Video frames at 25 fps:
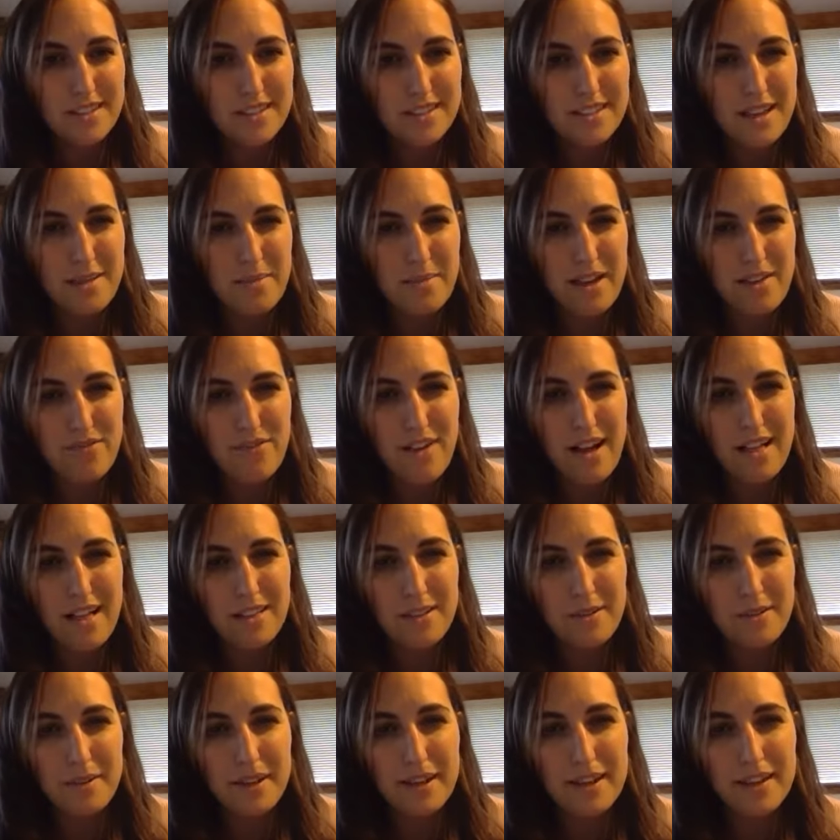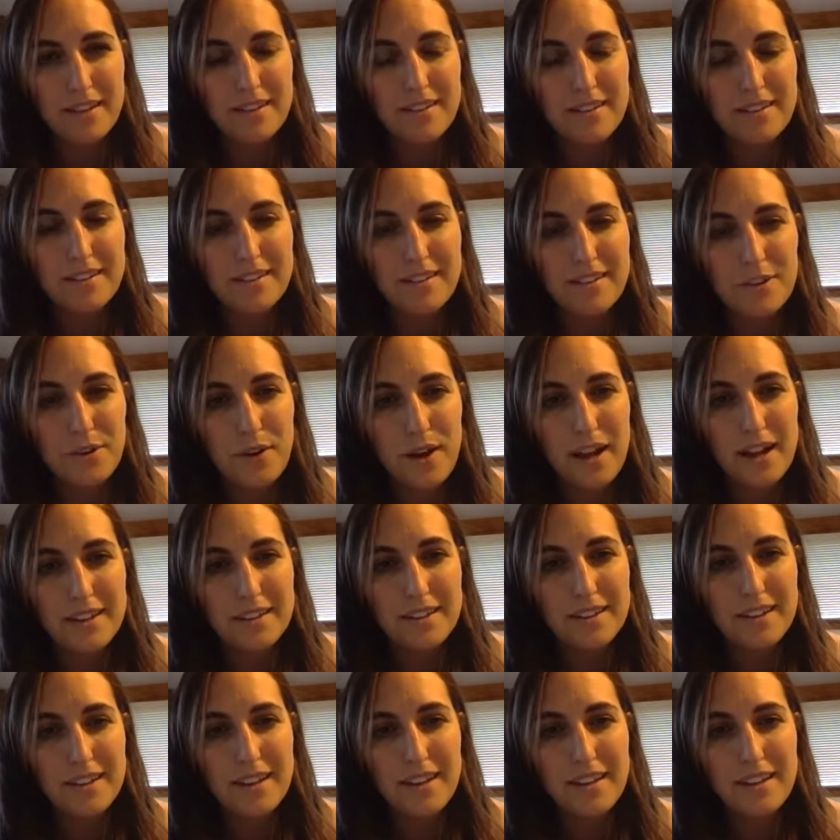Am I following
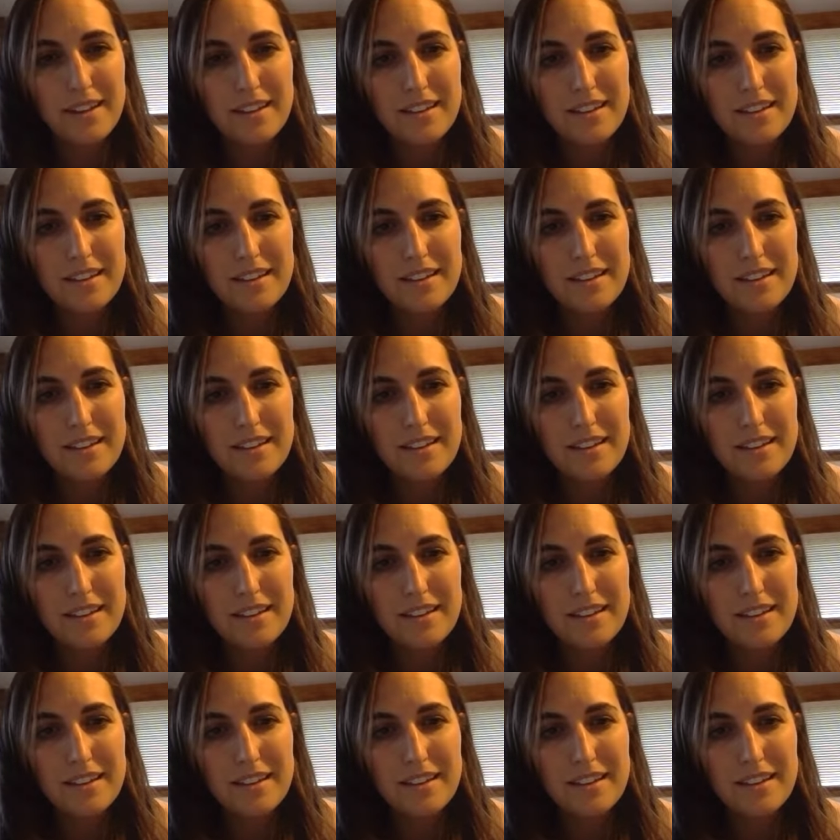correctly?